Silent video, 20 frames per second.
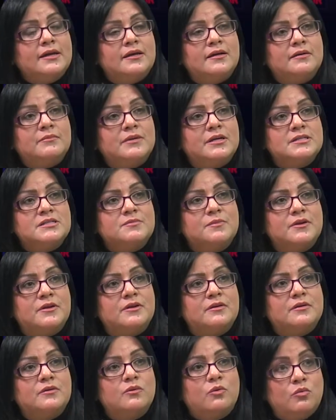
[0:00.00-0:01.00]
a
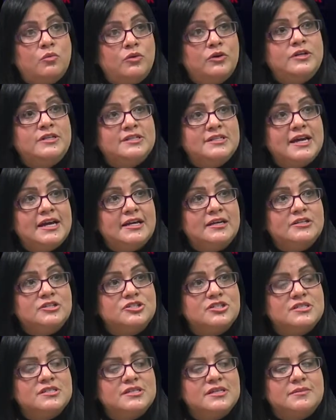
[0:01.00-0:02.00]
spirit would
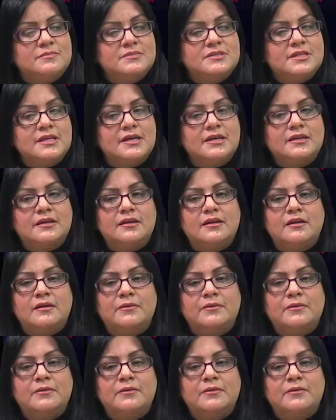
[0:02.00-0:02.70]
attach. It seems that